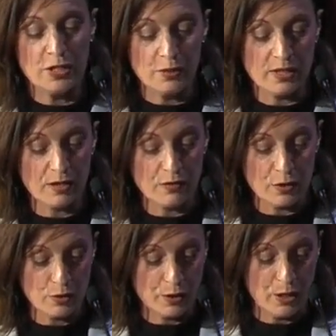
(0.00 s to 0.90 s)
using a
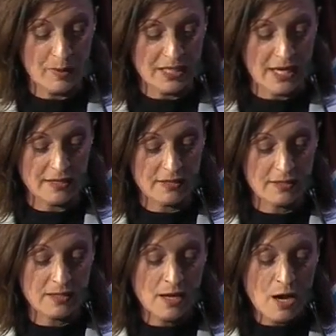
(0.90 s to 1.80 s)
virtual
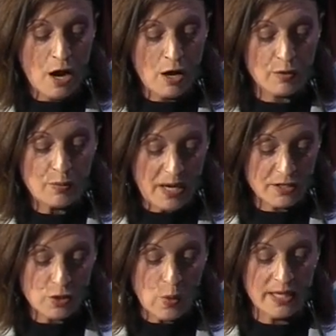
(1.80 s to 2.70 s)
QbTest. Our
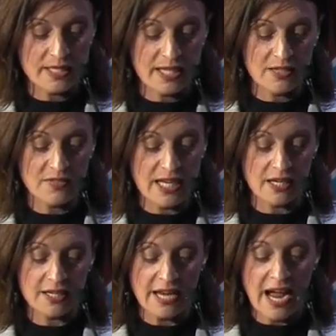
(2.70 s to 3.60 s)
robust quantitative
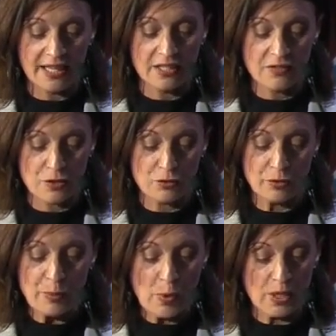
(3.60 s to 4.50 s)
data and highly visual
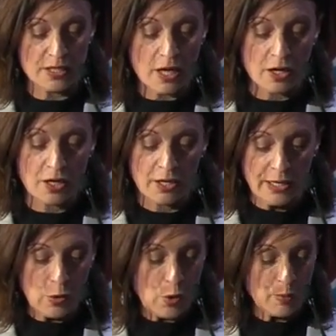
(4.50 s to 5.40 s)
reports are
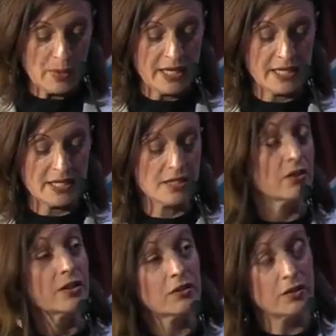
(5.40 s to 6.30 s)
incorporated into
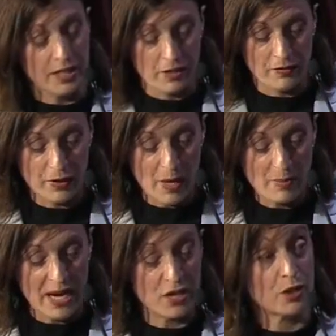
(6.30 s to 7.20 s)
clinical interview
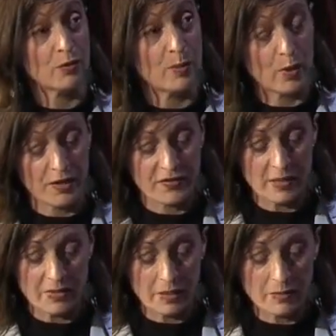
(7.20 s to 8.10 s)
and patient report of
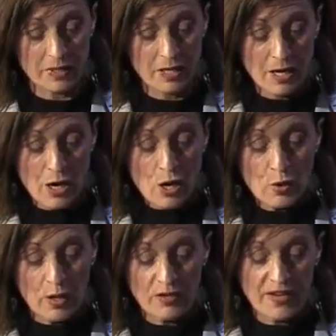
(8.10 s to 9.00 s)
symptoms.
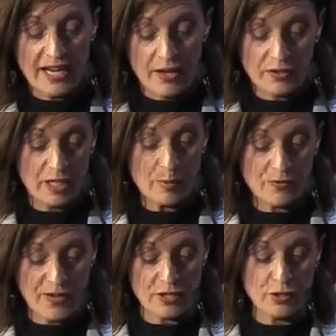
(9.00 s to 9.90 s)
Qualified healthcare
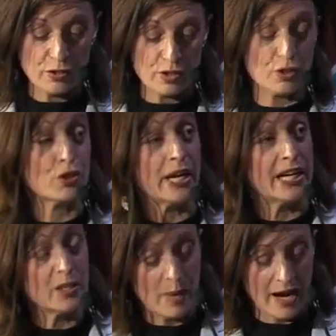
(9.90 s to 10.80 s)
professionals are
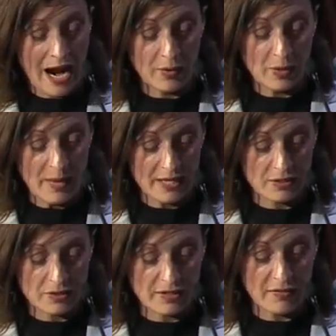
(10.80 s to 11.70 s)
trained by our
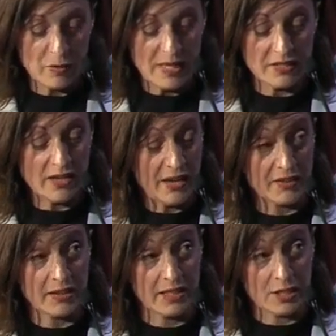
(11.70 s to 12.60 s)
master's level mental
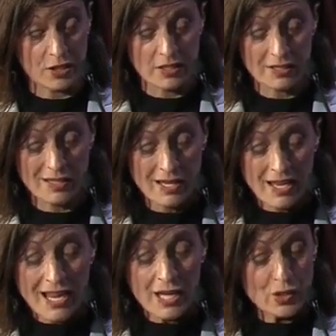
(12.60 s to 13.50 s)
health clinicians.
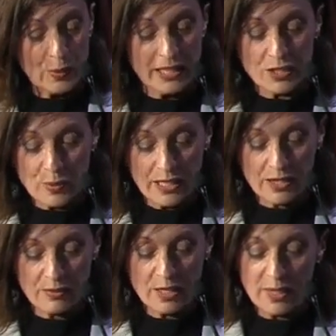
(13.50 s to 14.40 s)
In
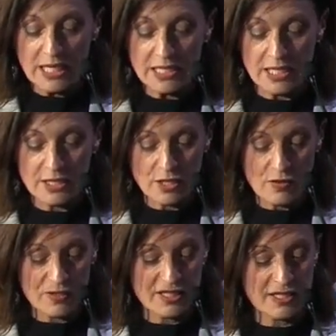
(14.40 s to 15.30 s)
2023, we conducted
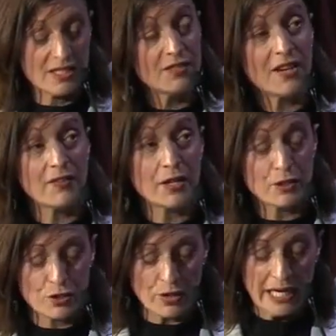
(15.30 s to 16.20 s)
over
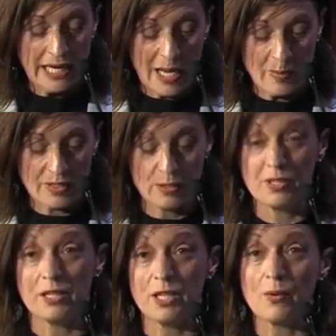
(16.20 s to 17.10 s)
6,500 training episodes in the